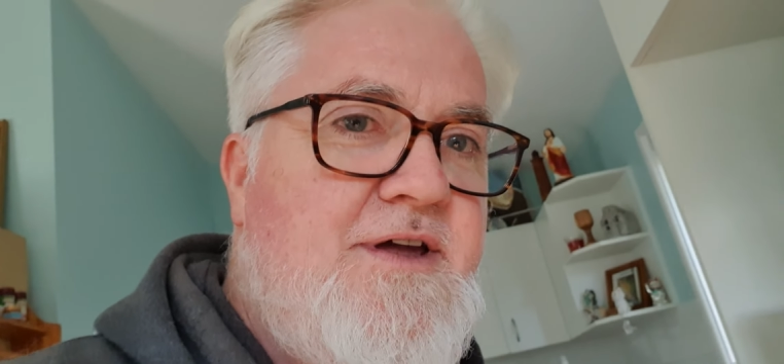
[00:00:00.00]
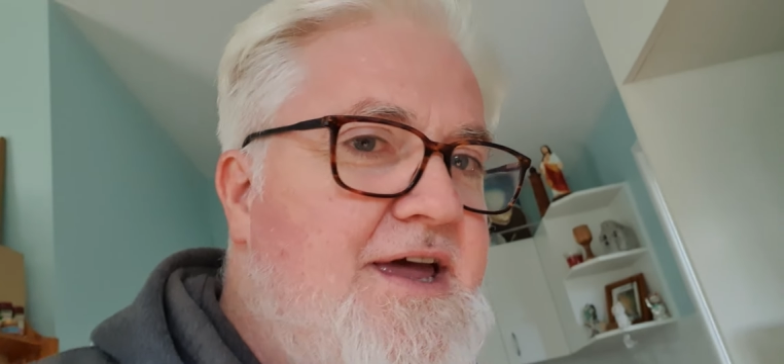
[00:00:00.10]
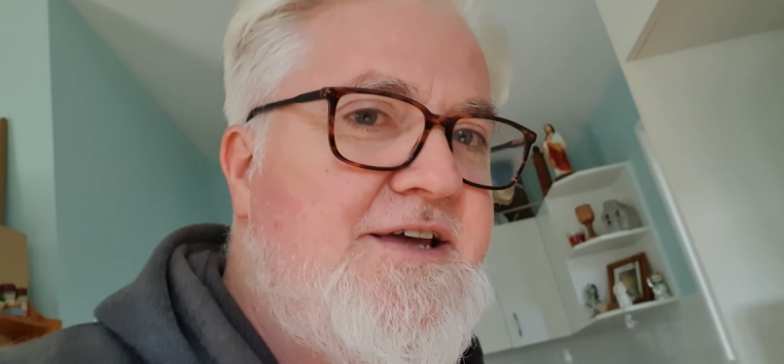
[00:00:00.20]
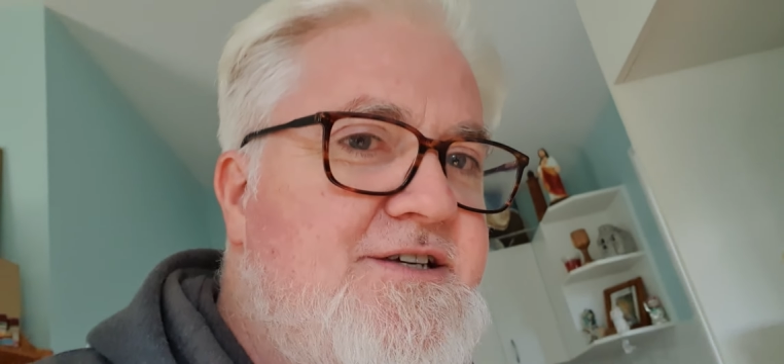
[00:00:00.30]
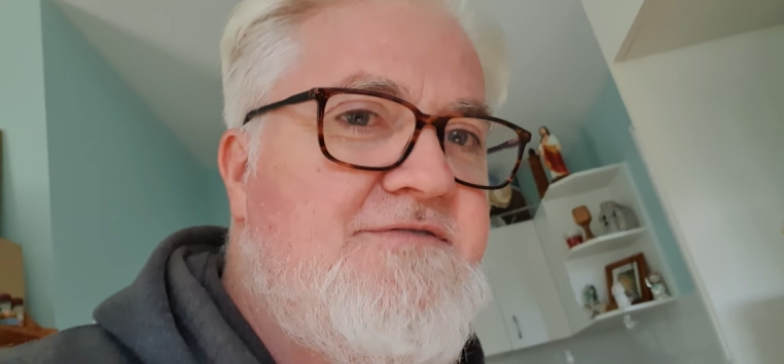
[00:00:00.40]
He
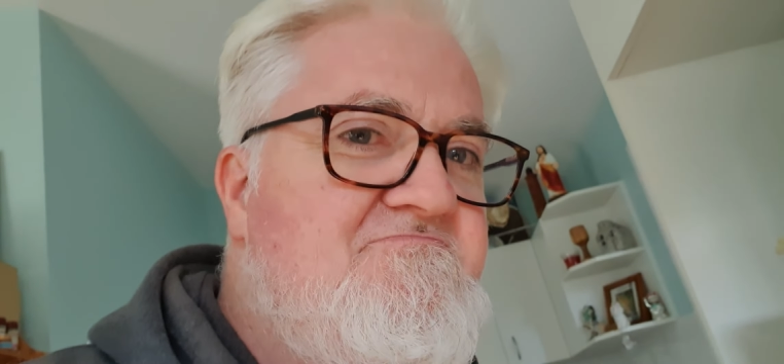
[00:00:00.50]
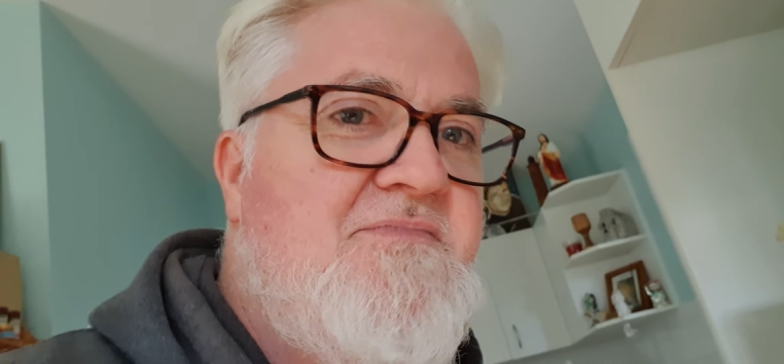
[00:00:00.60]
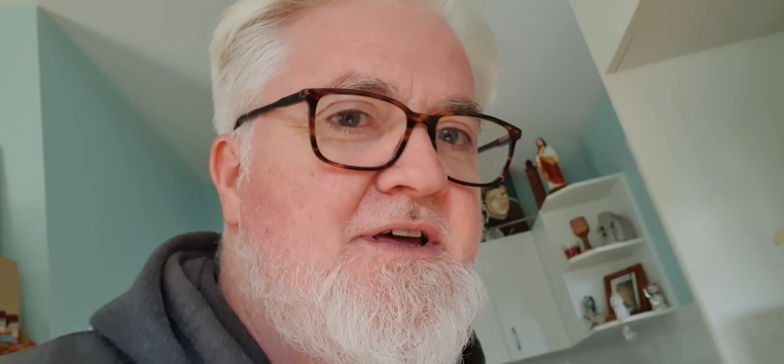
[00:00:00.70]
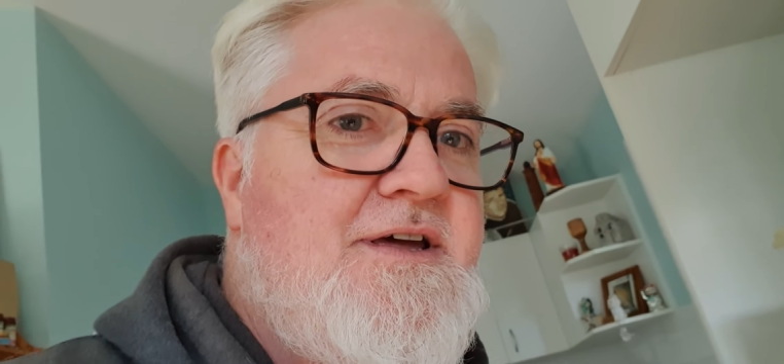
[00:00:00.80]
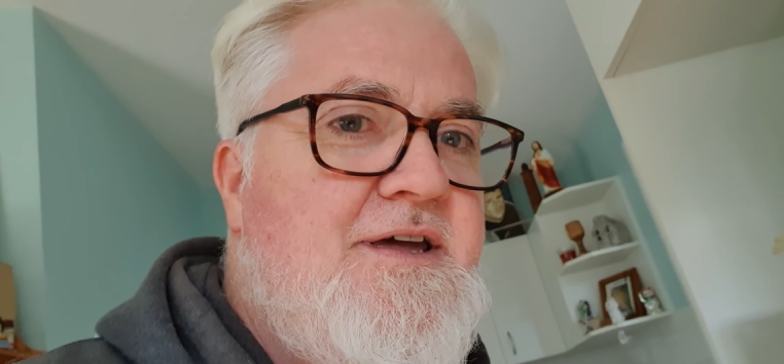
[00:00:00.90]

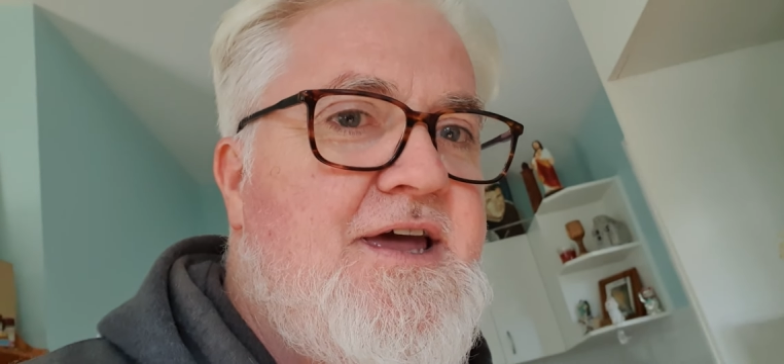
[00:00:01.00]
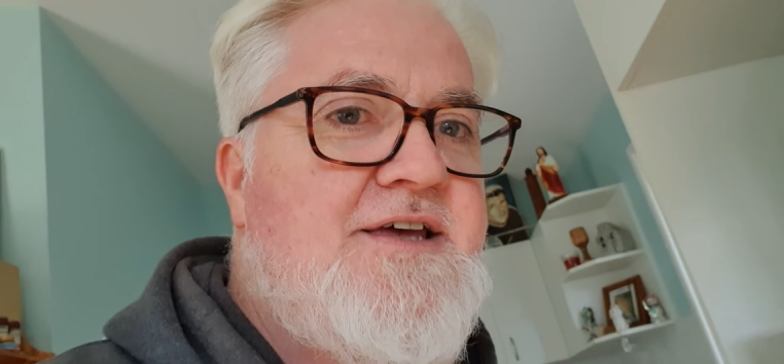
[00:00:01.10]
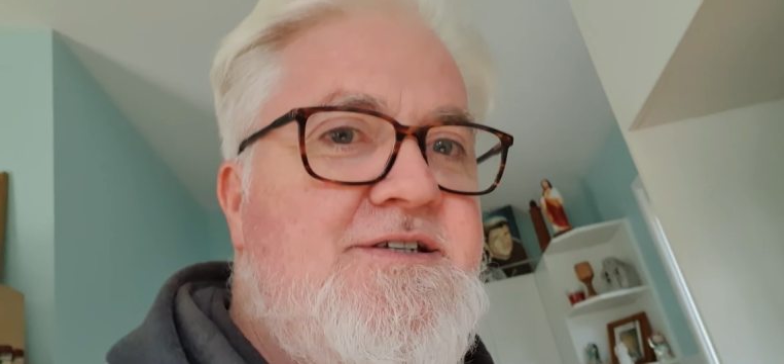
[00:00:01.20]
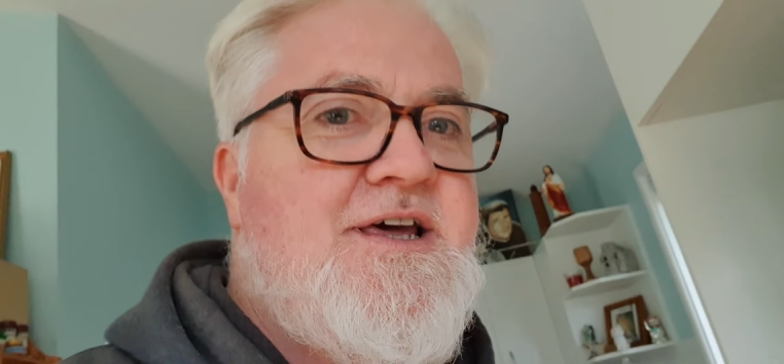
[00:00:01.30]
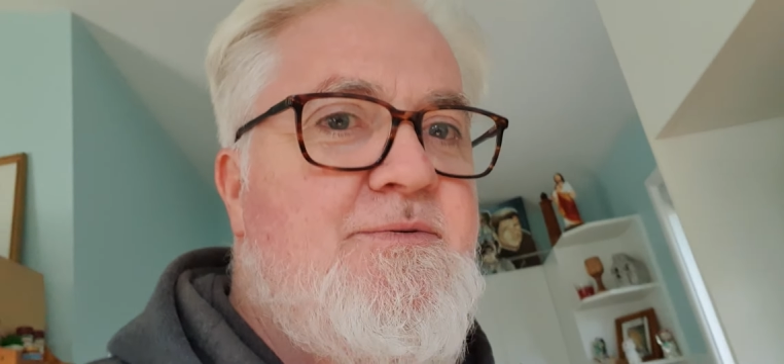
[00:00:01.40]

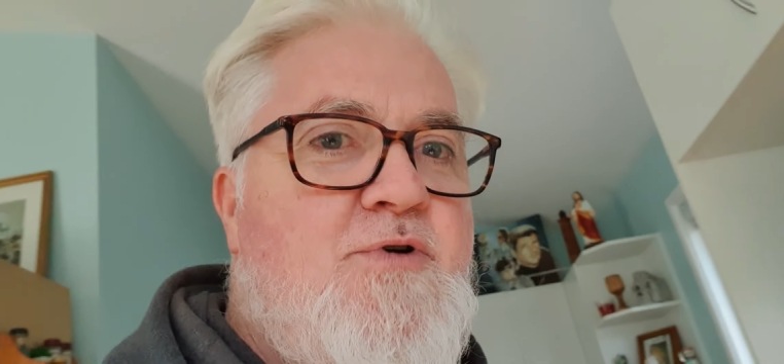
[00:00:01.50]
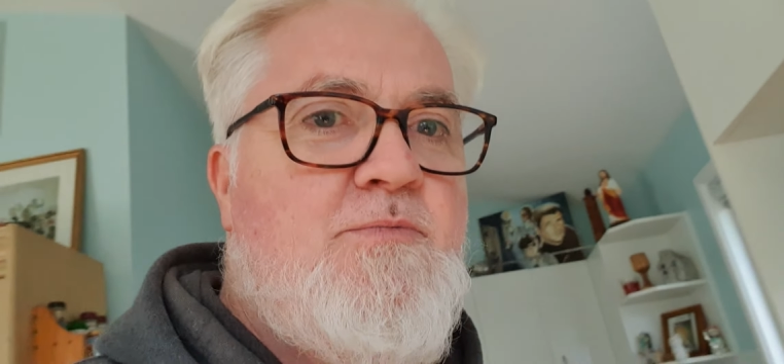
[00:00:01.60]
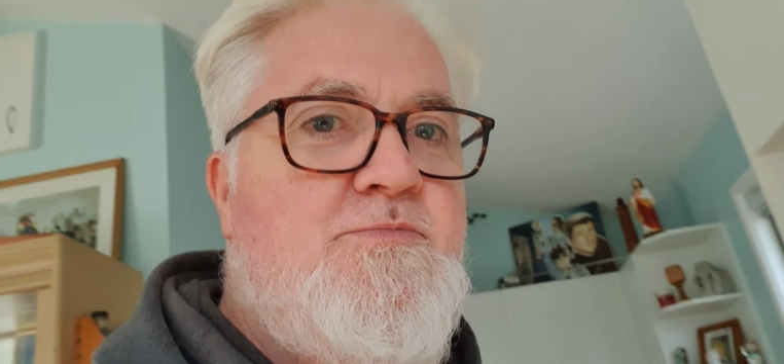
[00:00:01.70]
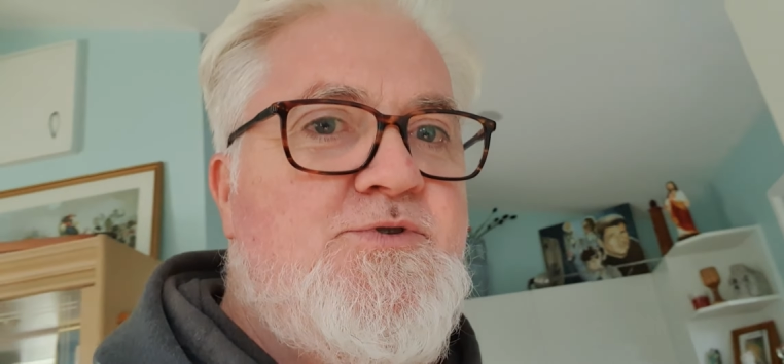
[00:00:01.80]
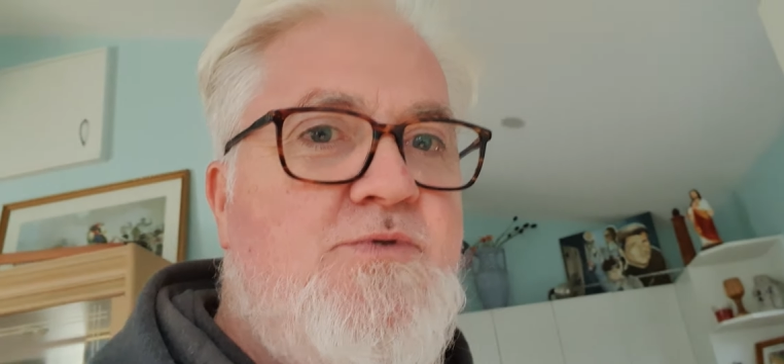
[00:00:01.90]
hasn't had
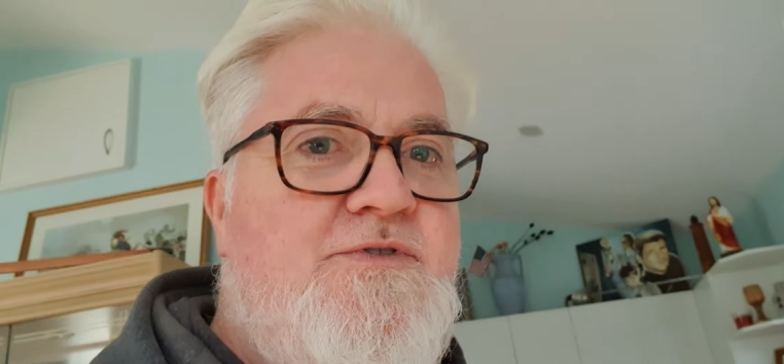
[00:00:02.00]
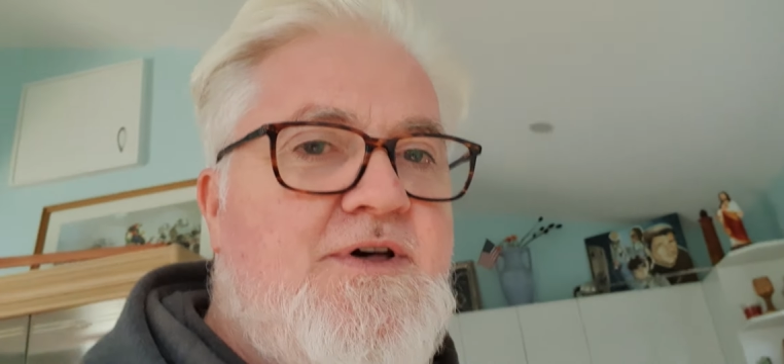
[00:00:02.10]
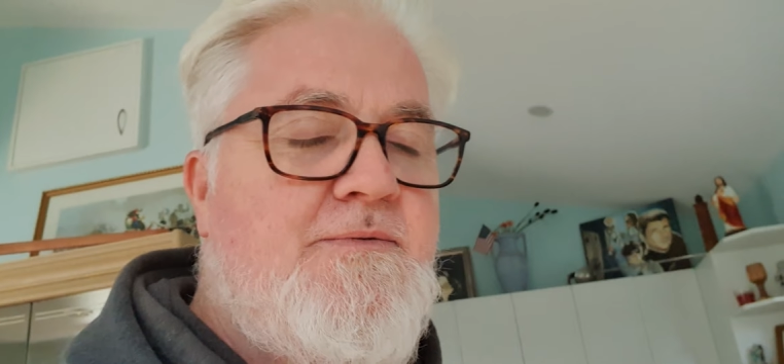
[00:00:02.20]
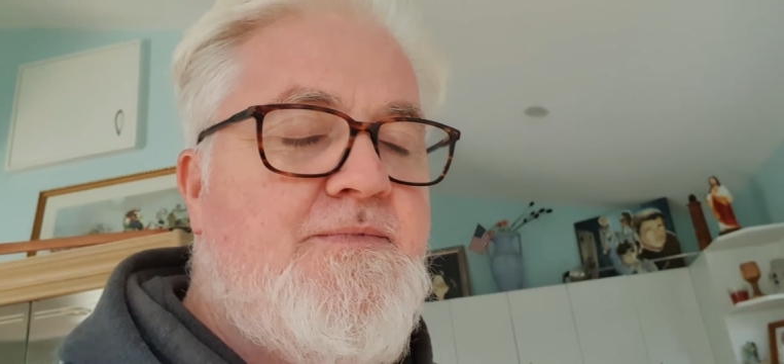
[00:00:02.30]
problems with